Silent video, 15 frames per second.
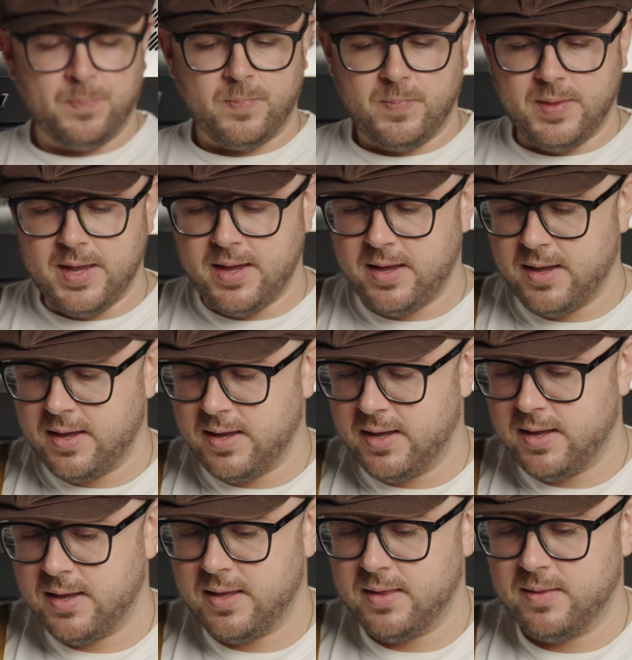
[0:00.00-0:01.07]

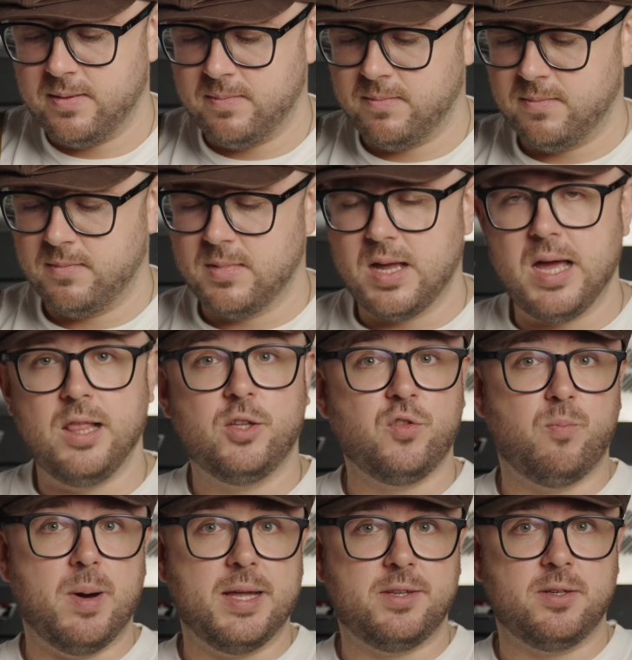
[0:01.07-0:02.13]
Then a lot of
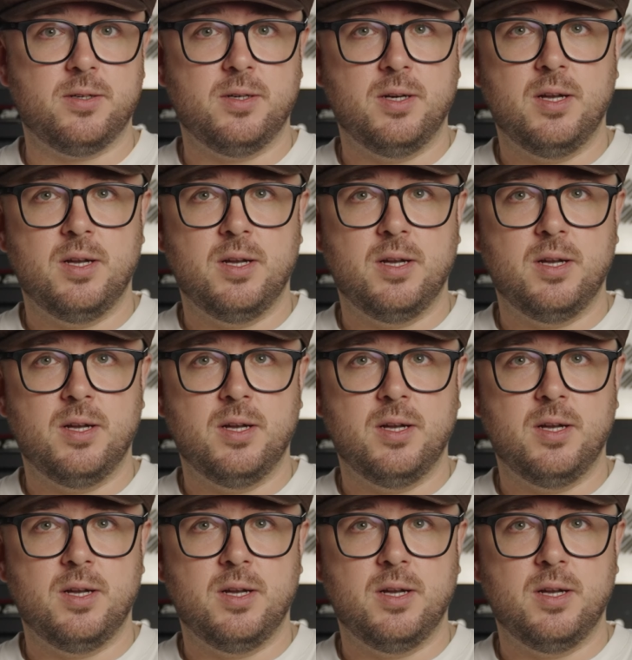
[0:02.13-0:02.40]
butter,